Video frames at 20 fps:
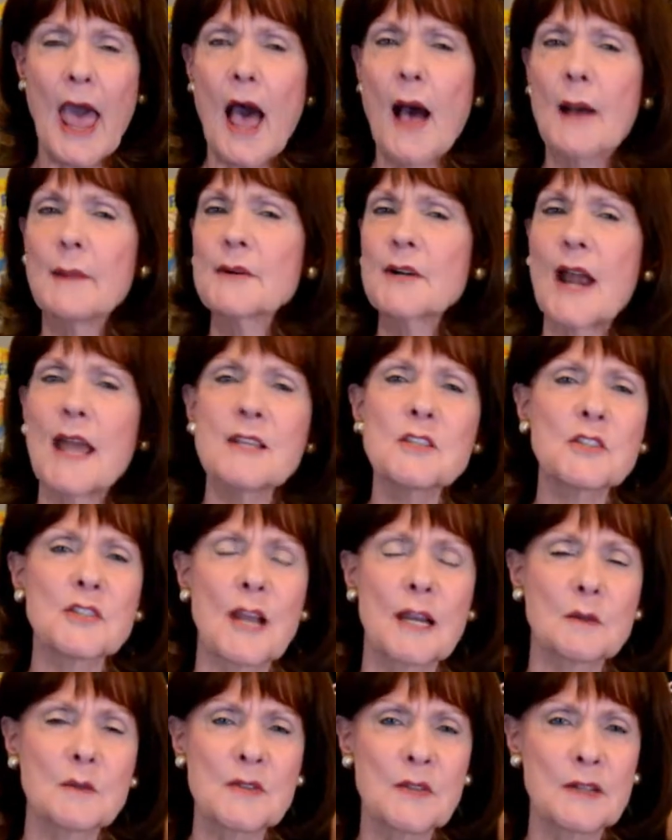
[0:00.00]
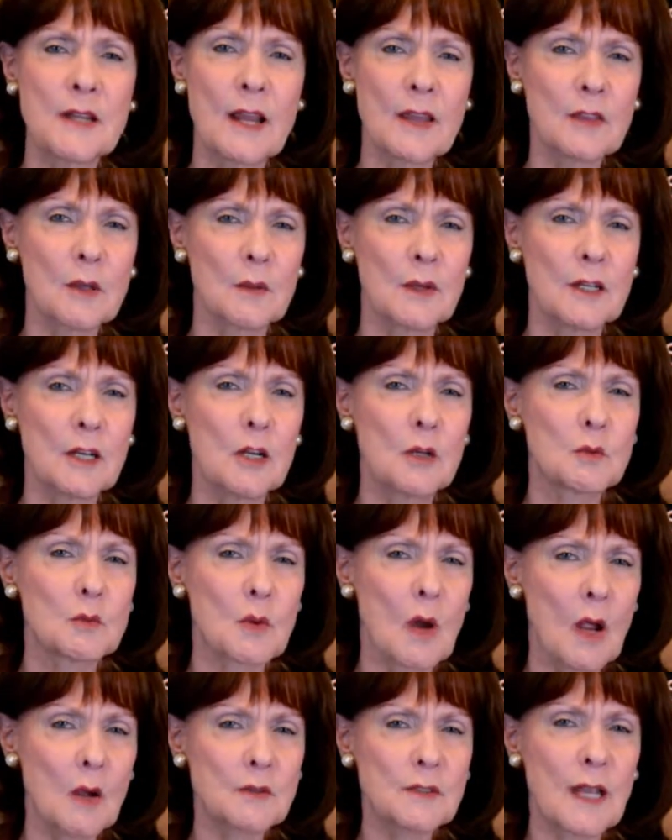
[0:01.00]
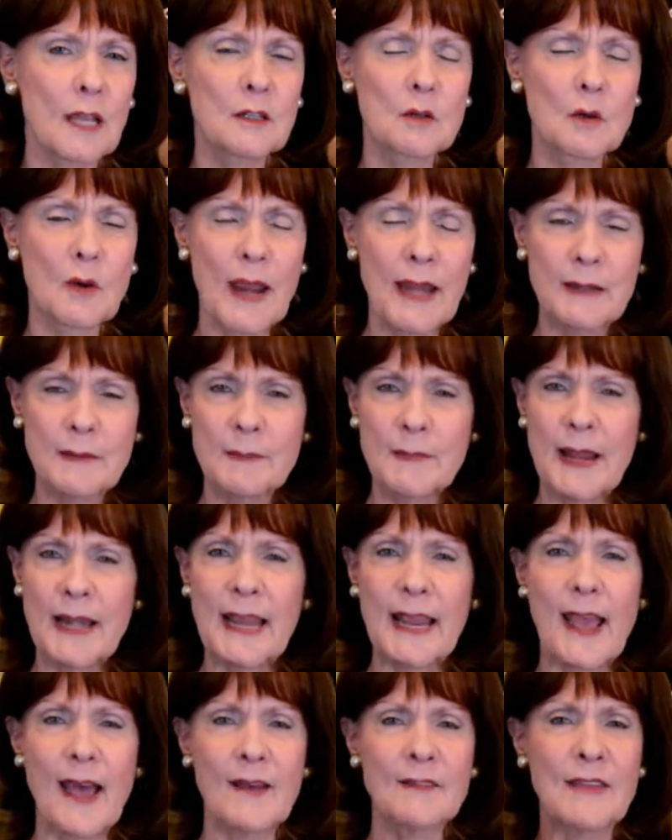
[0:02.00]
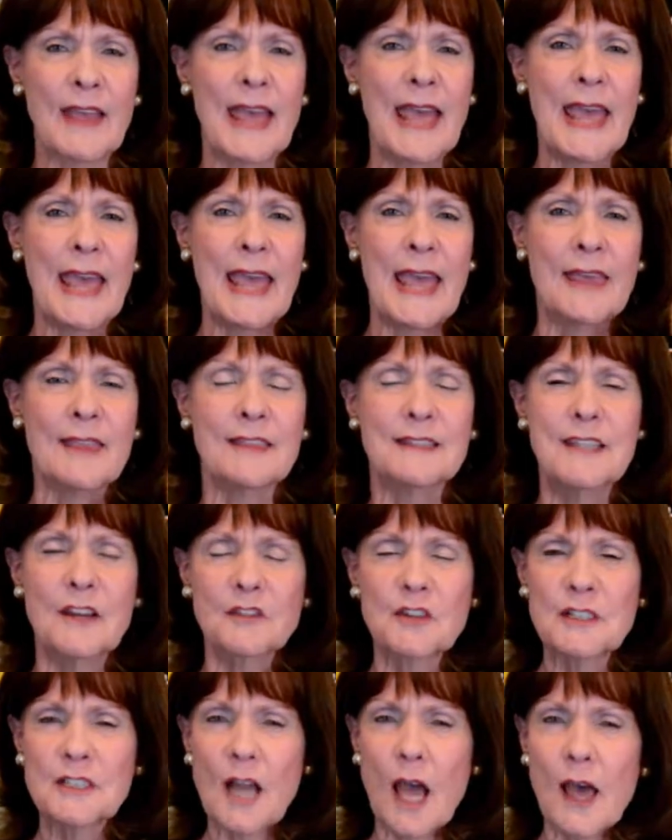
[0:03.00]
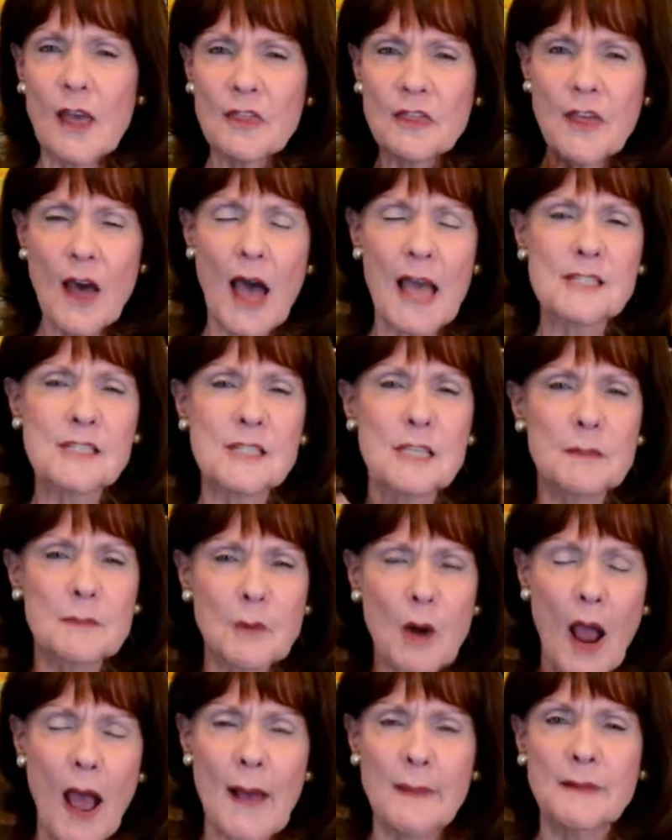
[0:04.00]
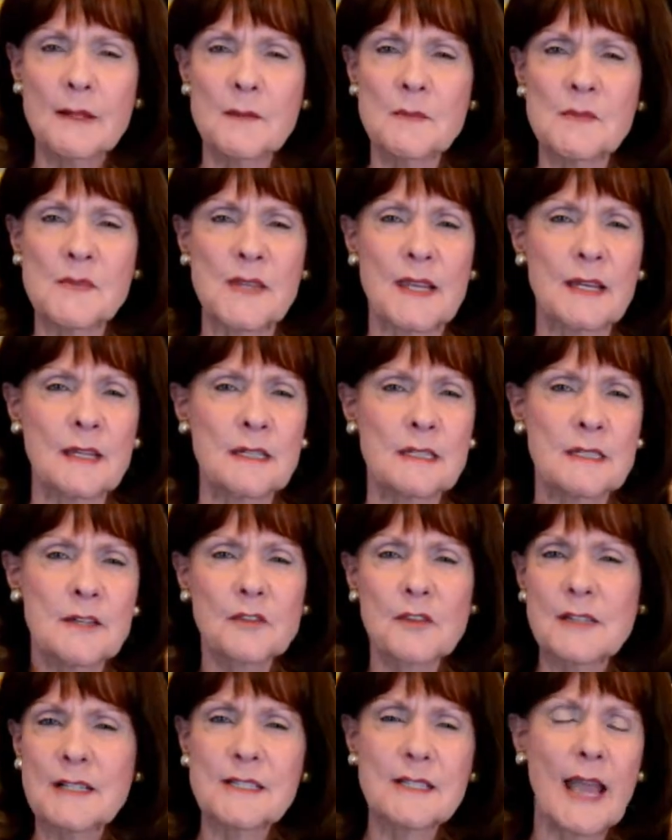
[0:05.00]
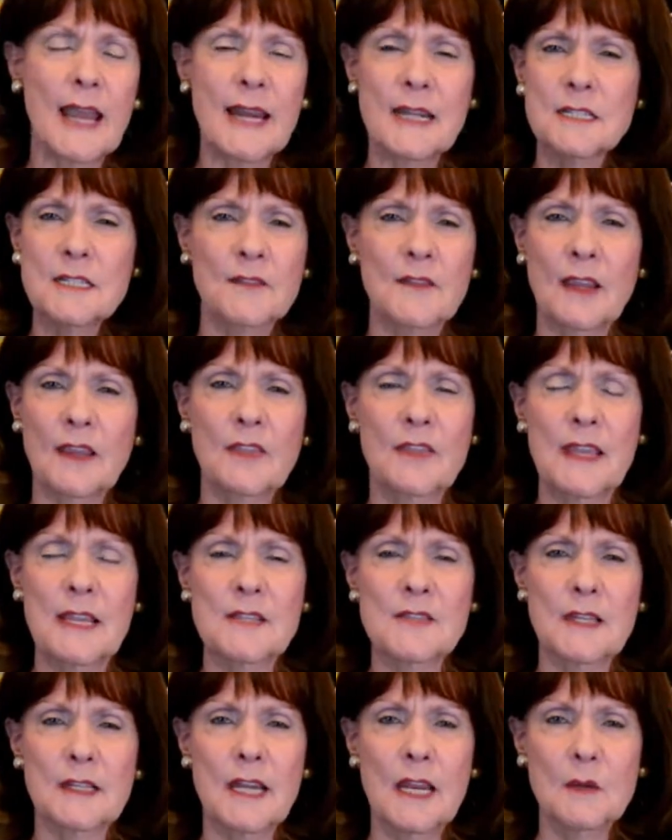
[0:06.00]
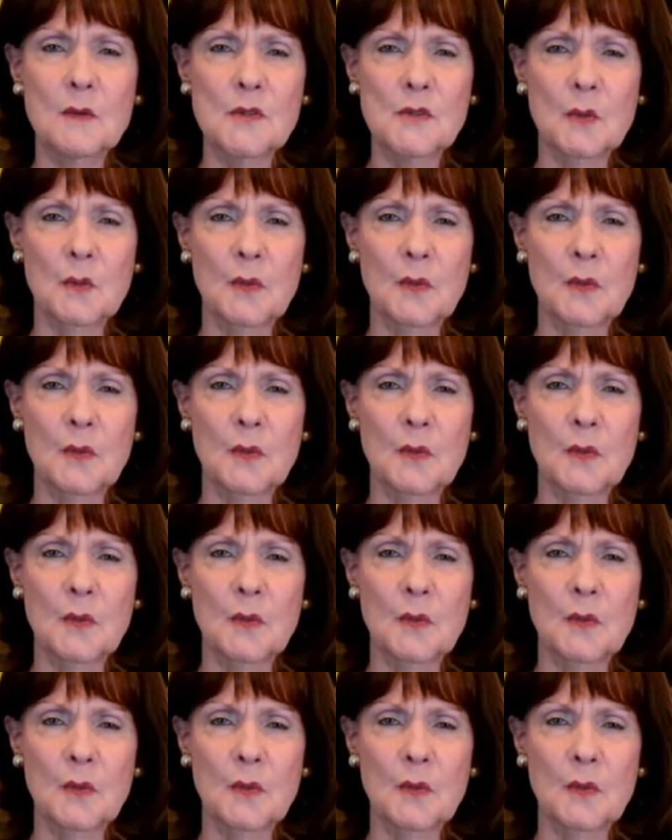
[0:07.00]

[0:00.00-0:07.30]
Albert Einstein was another one who wrote a great many of different thoughts and problems and different scientific things that he was